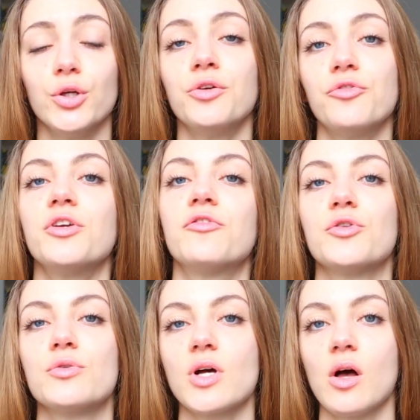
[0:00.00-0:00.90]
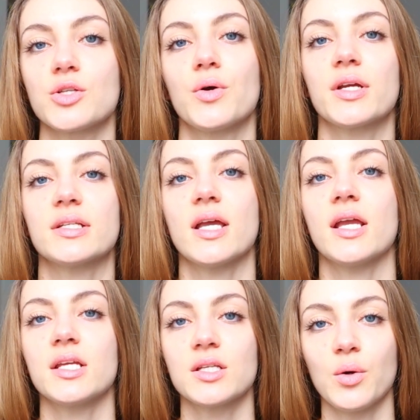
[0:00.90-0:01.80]
Gluten-free foods also
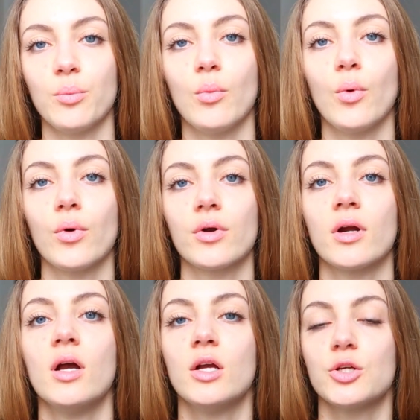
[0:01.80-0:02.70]
contain more